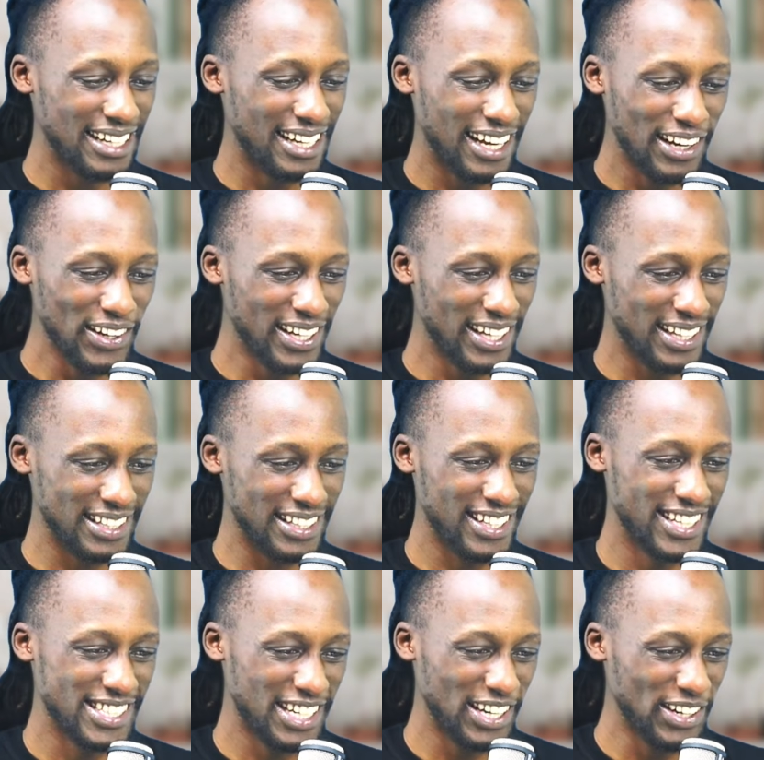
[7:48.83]
Look at
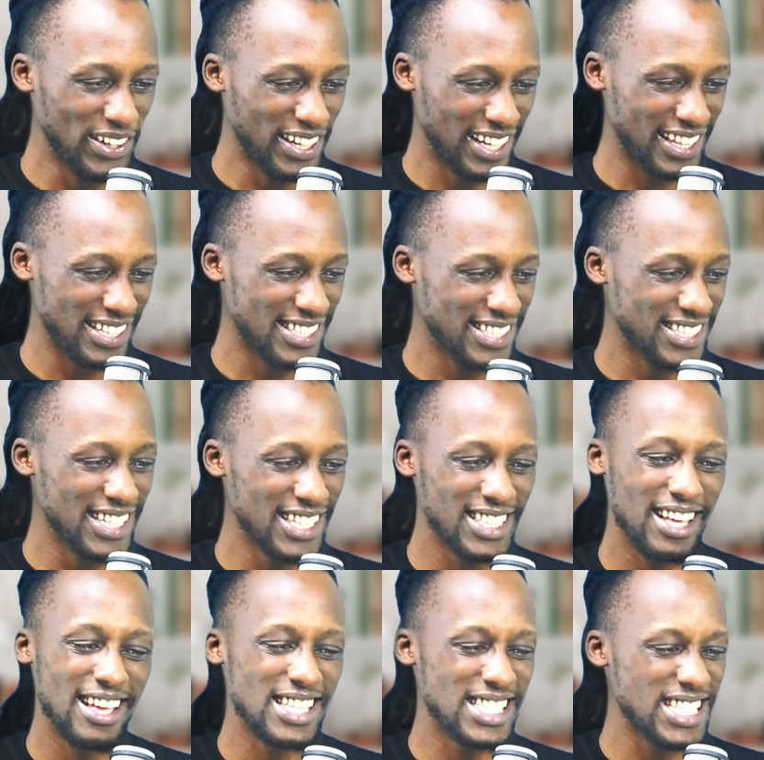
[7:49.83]
this. This
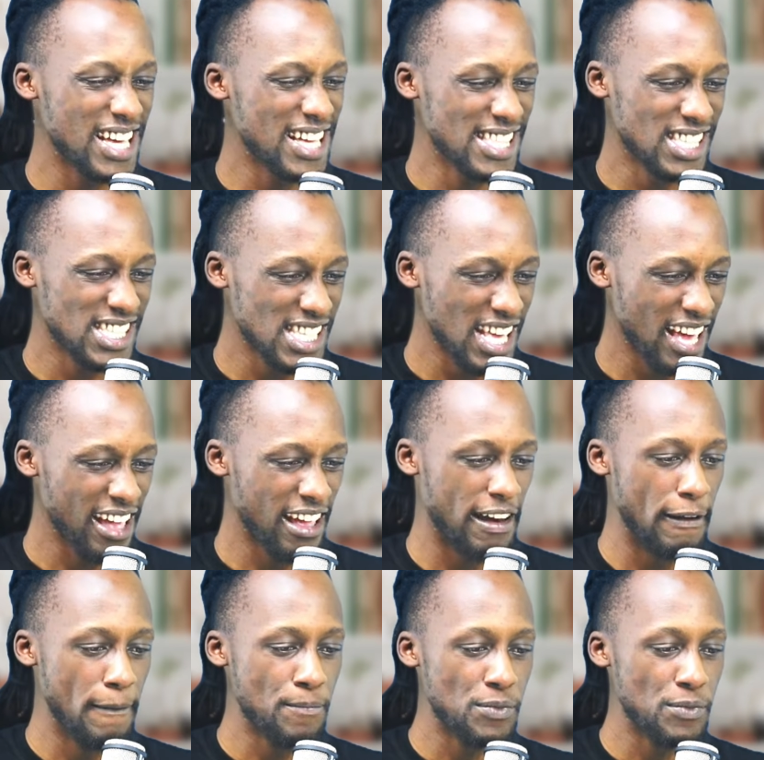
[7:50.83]
is insane.